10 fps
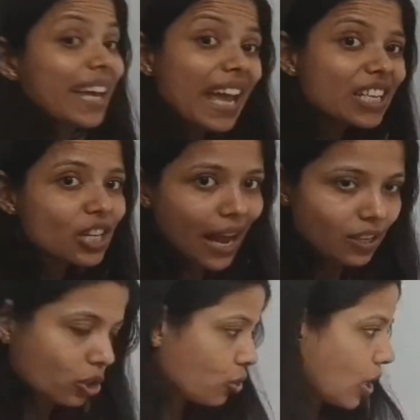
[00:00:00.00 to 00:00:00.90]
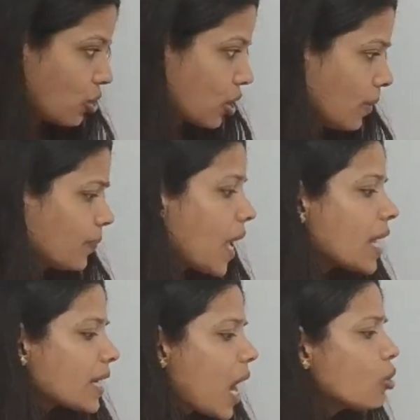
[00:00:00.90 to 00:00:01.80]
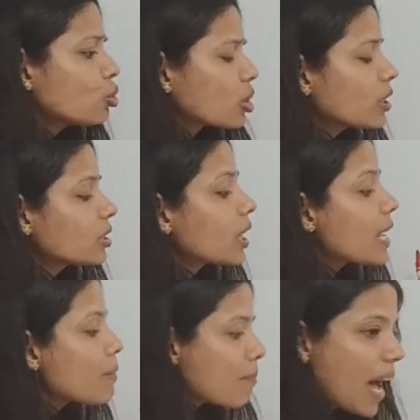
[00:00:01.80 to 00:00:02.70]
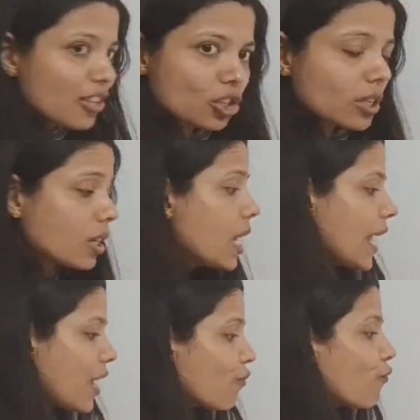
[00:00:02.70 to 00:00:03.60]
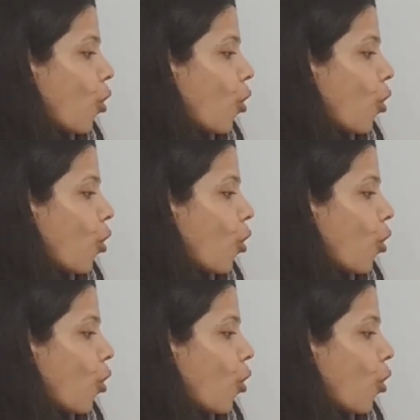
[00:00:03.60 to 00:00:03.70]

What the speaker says: cage like structure. Now just imagine if